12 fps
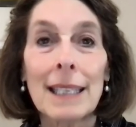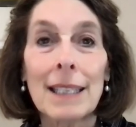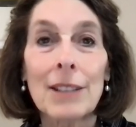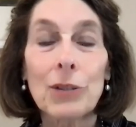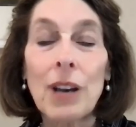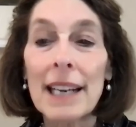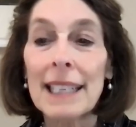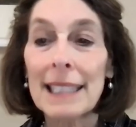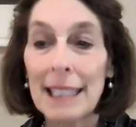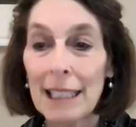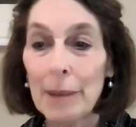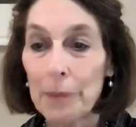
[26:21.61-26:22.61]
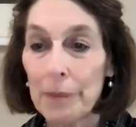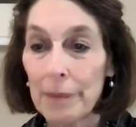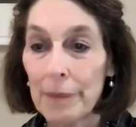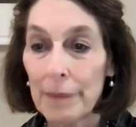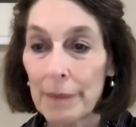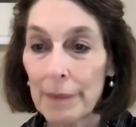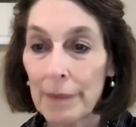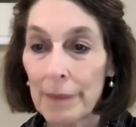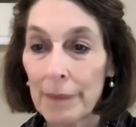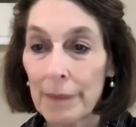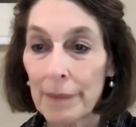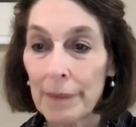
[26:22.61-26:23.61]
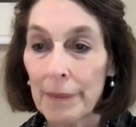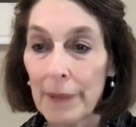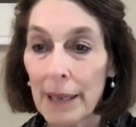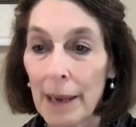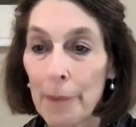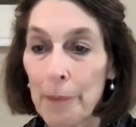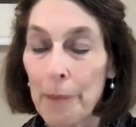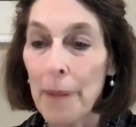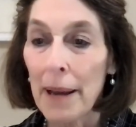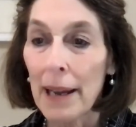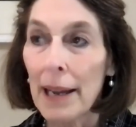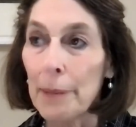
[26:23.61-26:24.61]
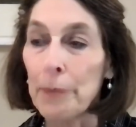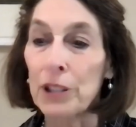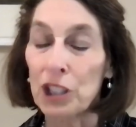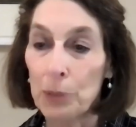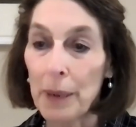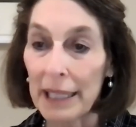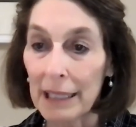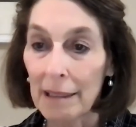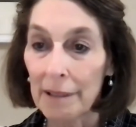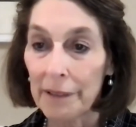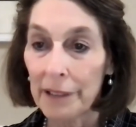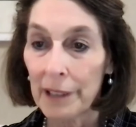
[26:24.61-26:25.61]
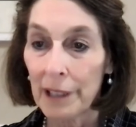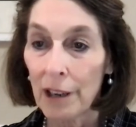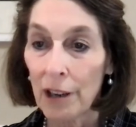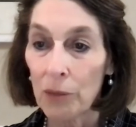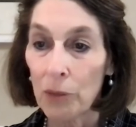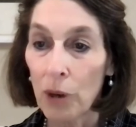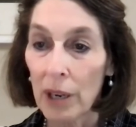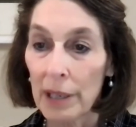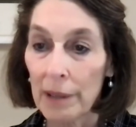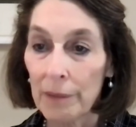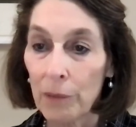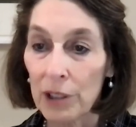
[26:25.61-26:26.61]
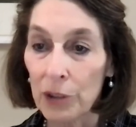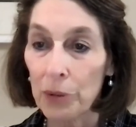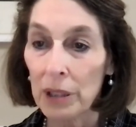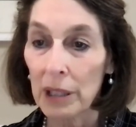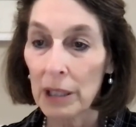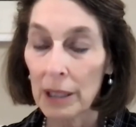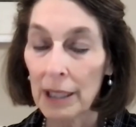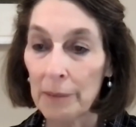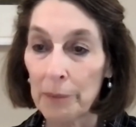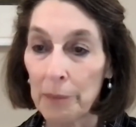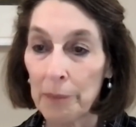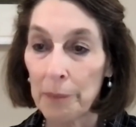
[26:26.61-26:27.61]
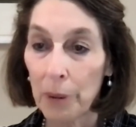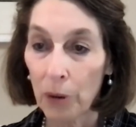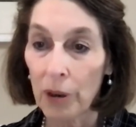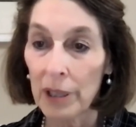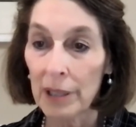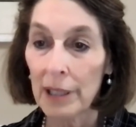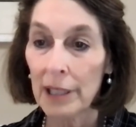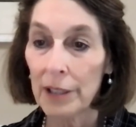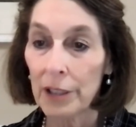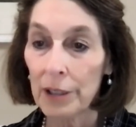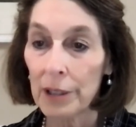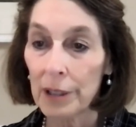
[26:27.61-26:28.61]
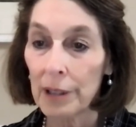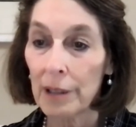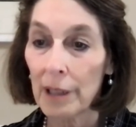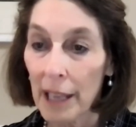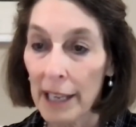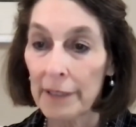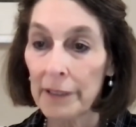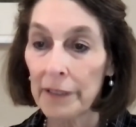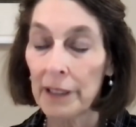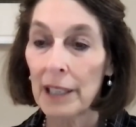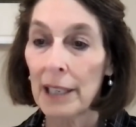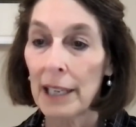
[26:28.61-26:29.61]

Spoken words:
try to keep a perspective on what's really important in your life.